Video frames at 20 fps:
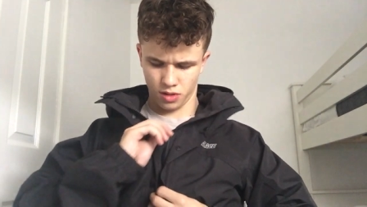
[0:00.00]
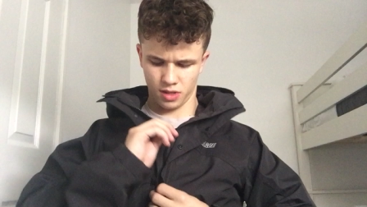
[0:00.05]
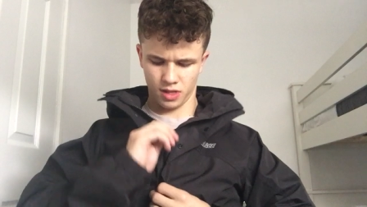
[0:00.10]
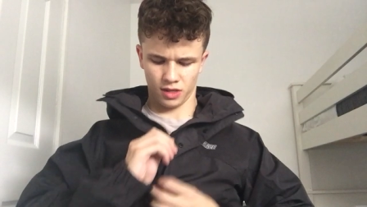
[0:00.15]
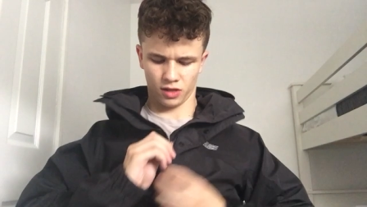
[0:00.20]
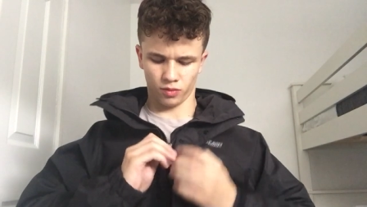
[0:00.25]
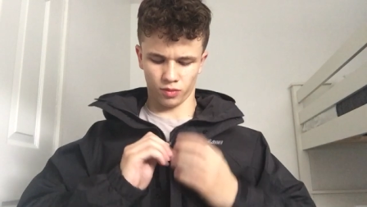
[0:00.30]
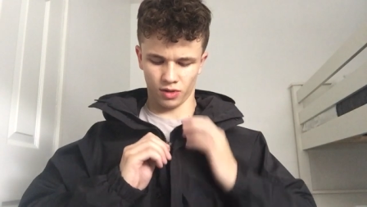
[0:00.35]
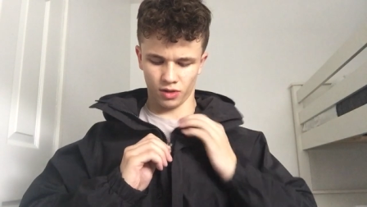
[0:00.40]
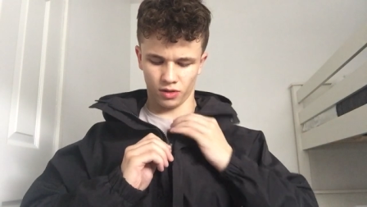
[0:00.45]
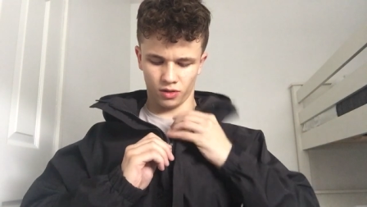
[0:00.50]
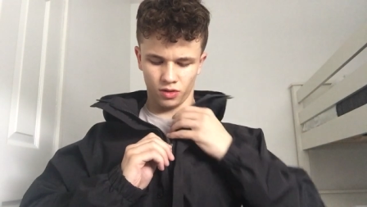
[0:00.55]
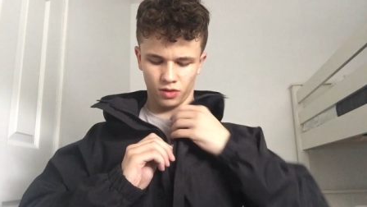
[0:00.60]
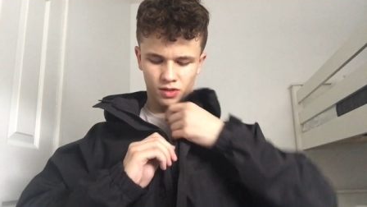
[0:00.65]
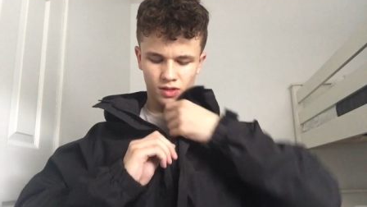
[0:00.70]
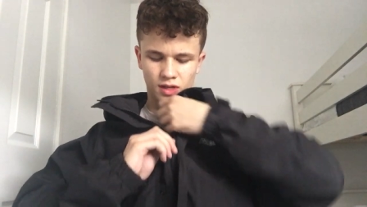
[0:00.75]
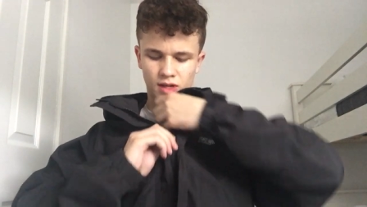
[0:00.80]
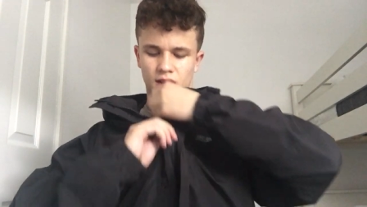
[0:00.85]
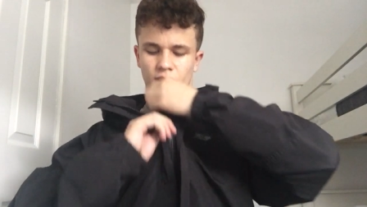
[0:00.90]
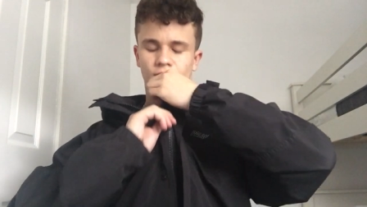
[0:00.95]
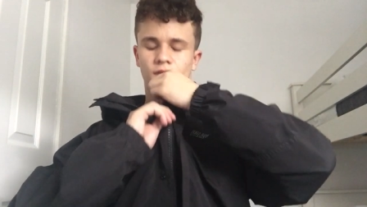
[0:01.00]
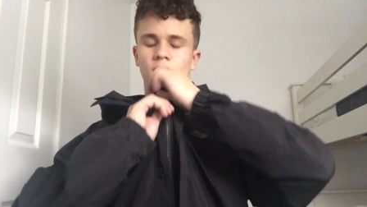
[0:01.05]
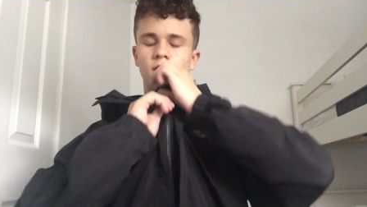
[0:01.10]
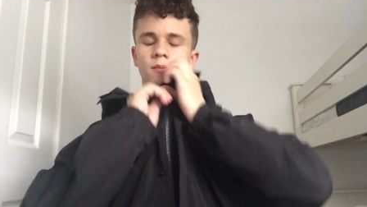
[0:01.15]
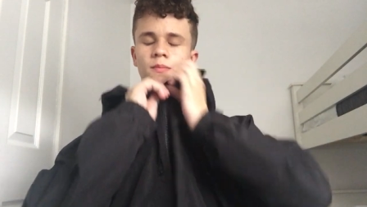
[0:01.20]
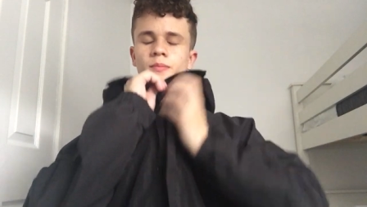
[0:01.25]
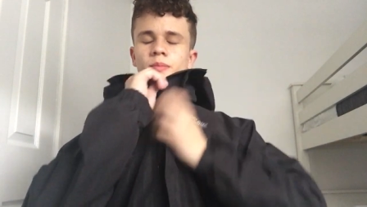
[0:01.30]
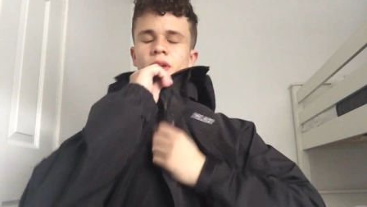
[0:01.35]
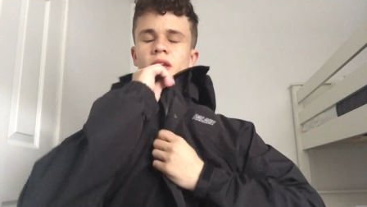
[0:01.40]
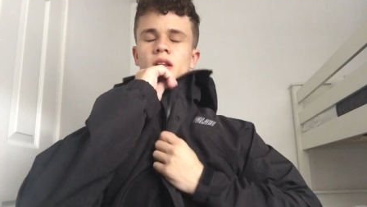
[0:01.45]
This one doesn't have
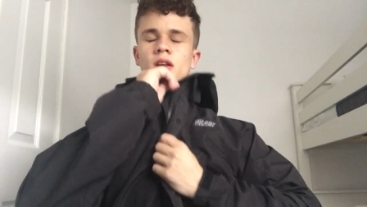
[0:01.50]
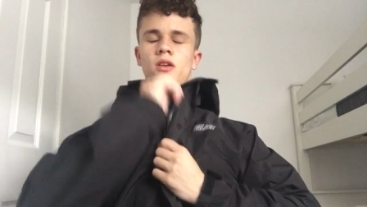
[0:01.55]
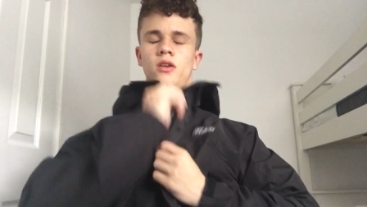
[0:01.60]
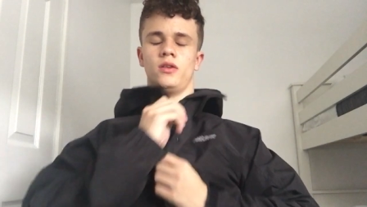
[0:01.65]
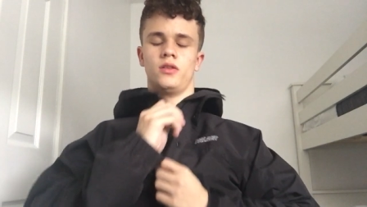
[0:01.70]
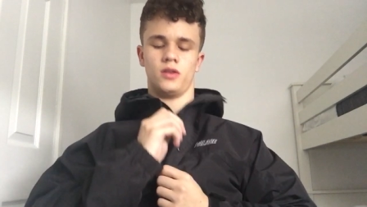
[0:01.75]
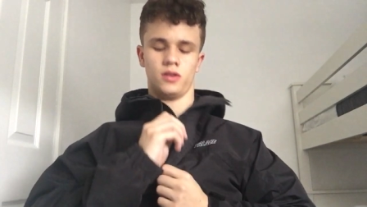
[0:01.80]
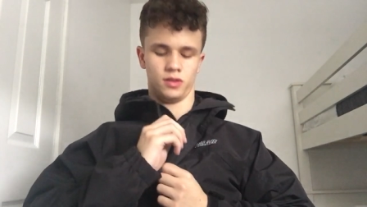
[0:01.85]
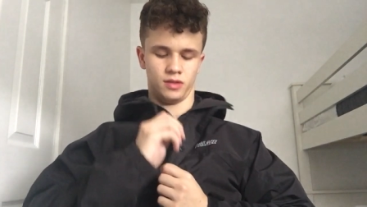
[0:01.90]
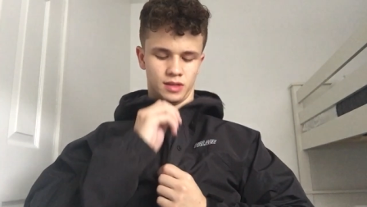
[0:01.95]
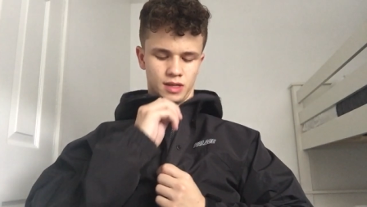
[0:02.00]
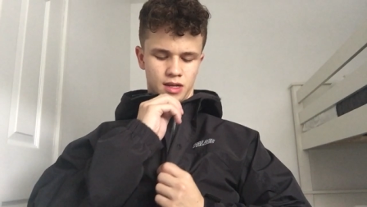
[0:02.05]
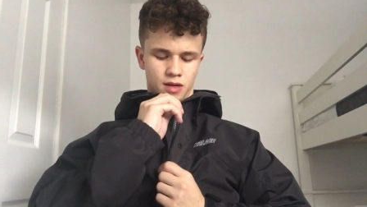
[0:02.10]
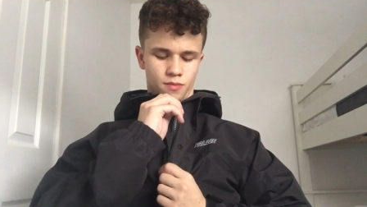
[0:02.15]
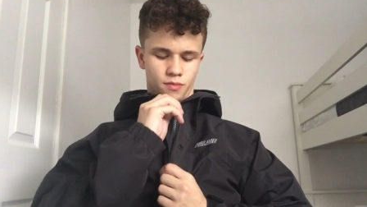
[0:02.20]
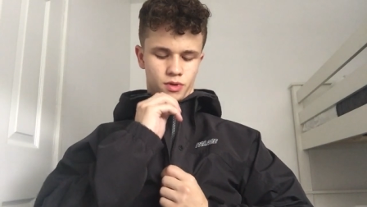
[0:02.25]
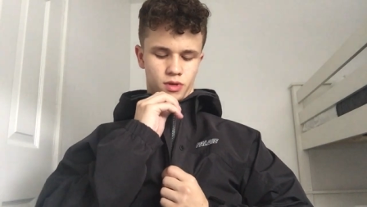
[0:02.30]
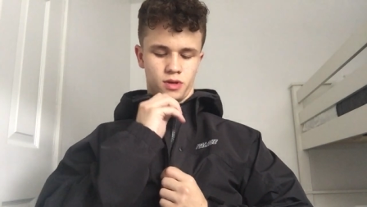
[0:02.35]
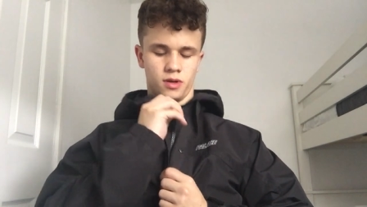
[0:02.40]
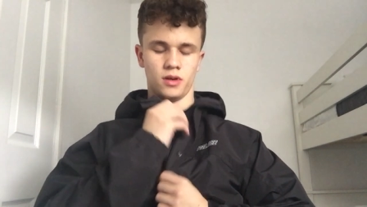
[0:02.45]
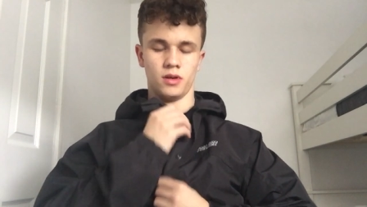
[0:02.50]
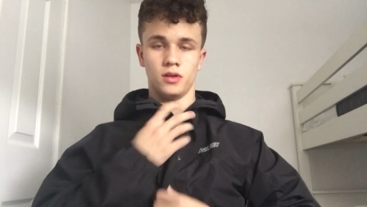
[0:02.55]
the P logo zip.